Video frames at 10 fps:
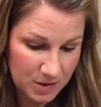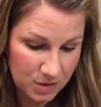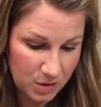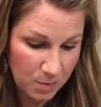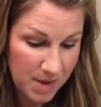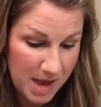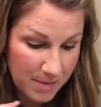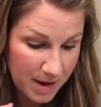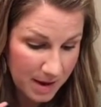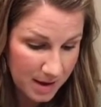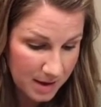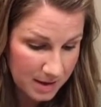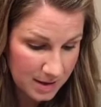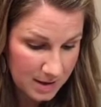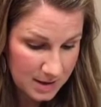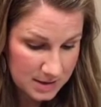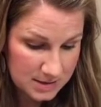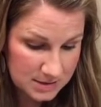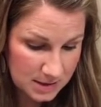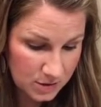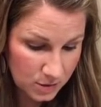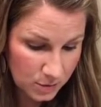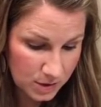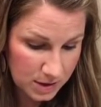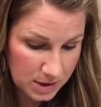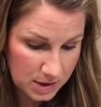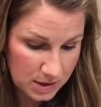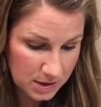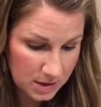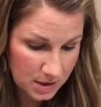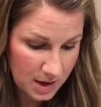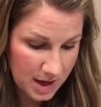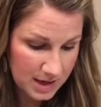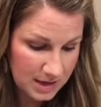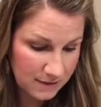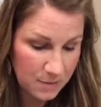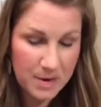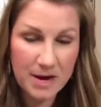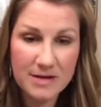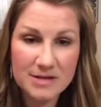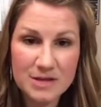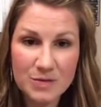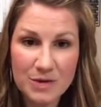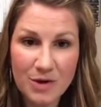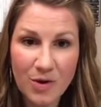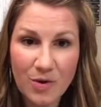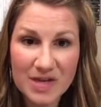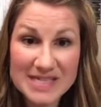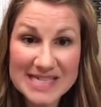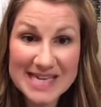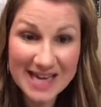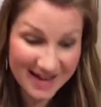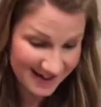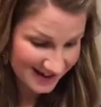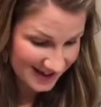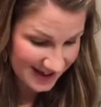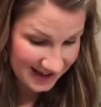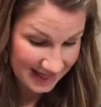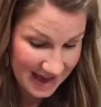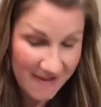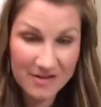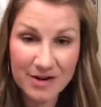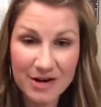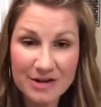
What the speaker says: copaiba, cedarwood, I can never pronounce this one, ocotillo, and lavender.